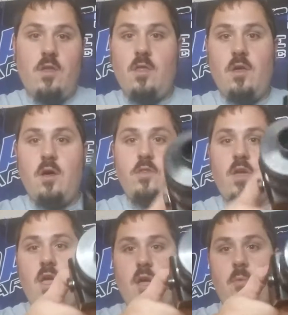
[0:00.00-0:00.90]
And like on
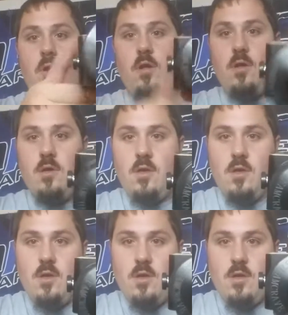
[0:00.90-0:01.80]
the hammer,
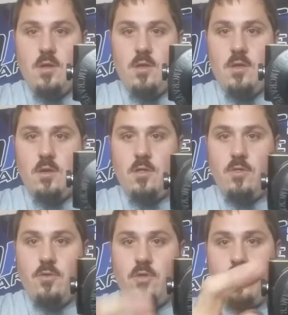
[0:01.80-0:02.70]
you see
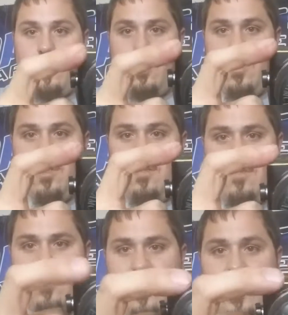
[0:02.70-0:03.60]
there's just
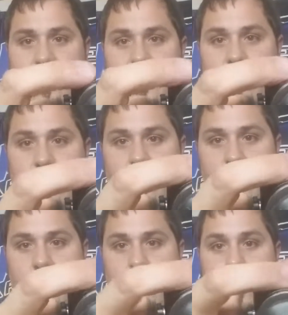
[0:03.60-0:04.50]
it doesn't even
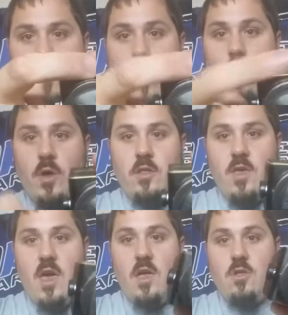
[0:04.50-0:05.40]
come all the way to
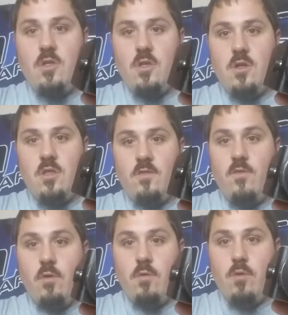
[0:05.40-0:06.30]
the edge. It's a
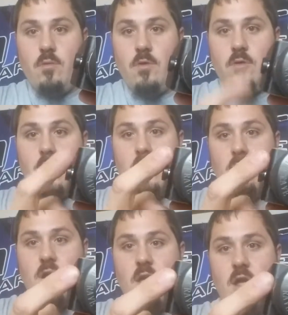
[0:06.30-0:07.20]
41 millimeter.
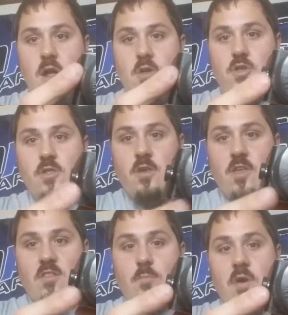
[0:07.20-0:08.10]
Right here, it's just because
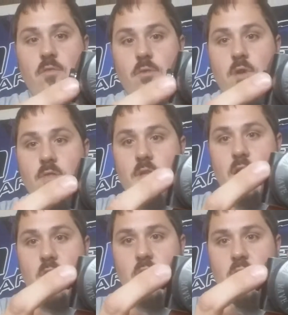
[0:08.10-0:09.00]
that's beveled right
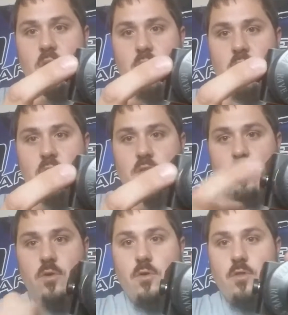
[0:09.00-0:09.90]
there. So
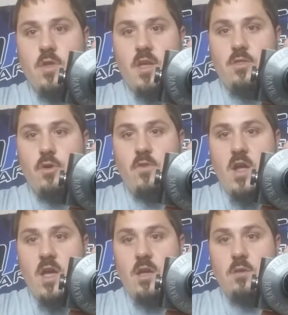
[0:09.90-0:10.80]
it looks like it's
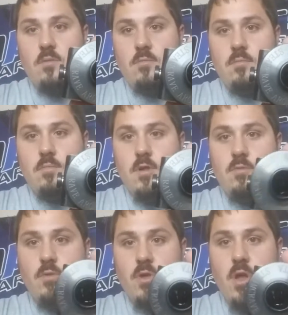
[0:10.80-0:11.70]
overhang, but
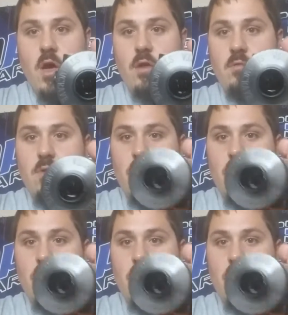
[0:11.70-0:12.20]
it's really not.